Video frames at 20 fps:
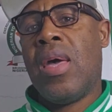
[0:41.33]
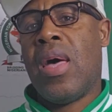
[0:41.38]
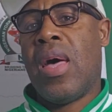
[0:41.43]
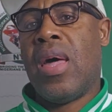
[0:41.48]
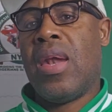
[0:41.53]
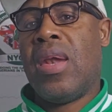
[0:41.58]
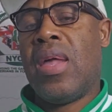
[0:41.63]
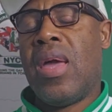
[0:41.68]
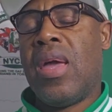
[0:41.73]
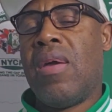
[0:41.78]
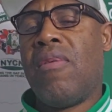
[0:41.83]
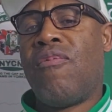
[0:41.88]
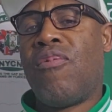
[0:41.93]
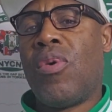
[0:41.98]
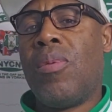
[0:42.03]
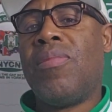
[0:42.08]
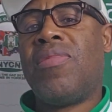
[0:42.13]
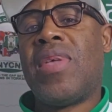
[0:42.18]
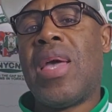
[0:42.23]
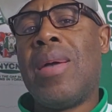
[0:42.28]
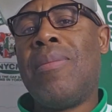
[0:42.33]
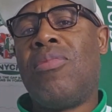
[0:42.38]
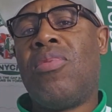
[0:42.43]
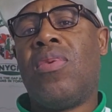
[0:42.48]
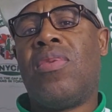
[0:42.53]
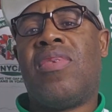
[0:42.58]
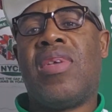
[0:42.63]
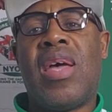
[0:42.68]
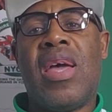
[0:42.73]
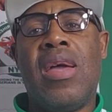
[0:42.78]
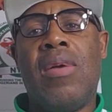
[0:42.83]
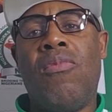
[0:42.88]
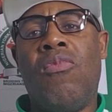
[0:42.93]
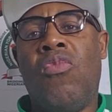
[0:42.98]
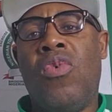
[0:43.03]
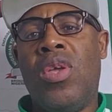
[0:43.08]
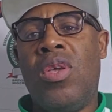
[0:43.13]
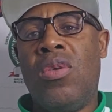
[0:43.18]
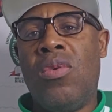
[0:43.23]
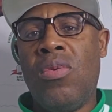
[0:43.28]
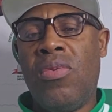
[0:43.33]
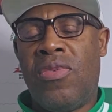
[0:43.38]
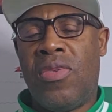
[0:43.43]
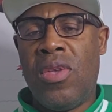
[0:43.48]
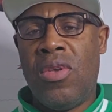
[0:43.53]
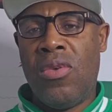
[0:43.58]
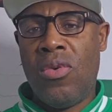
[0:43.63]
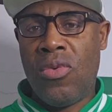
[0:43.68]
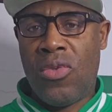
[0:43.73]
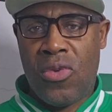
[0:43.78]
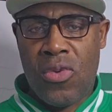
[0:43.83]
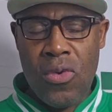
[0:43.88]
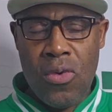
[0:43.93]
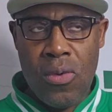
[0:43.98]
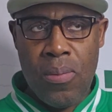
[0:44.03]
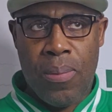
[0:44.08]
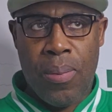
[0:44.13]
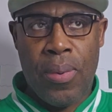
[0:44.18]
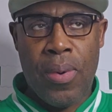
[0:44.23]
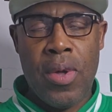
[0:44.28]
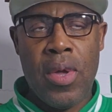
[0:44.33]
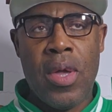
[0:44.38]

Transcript: And from time to time, we use the YouTube